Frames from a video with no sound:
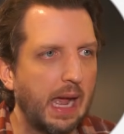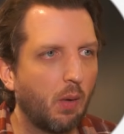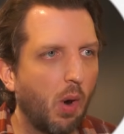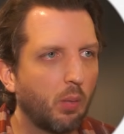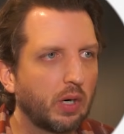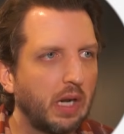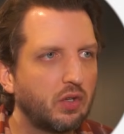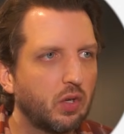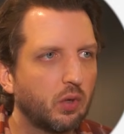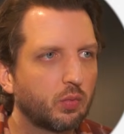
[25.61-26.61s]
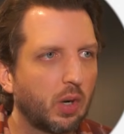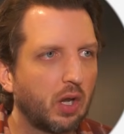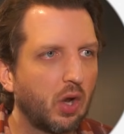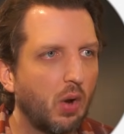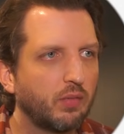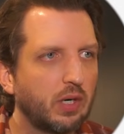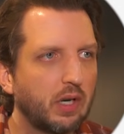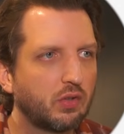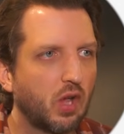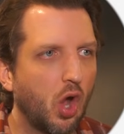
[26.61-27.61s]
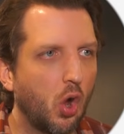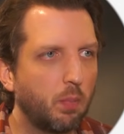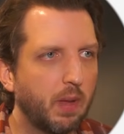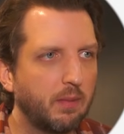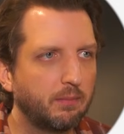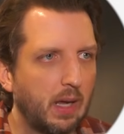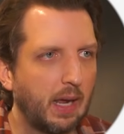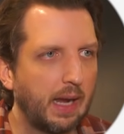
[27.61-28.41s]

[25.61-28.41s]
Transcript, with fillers: And what we're going to do is we're going to go over here to open,